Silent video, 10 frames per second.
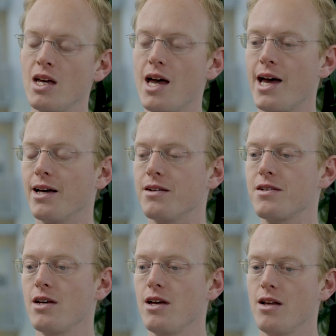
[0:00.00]
and
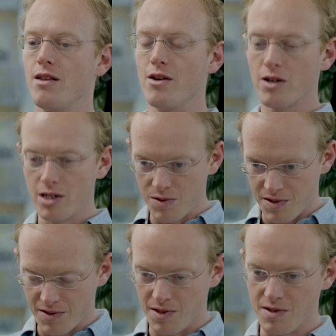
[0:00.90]
they're going to use
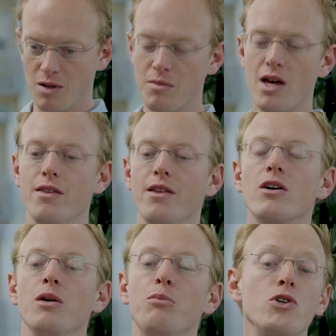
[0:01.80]
the system, and they're
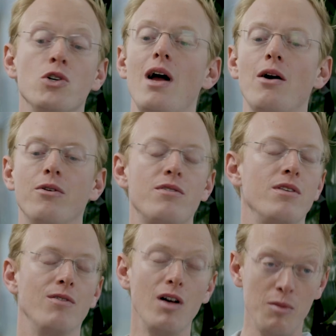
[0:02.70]
going to push around
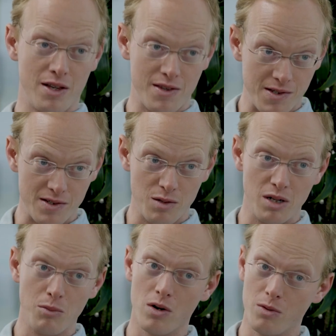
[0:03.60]
the development of the system in
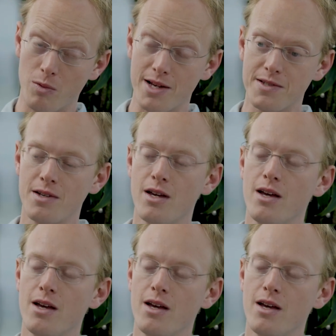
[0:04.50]
important ways.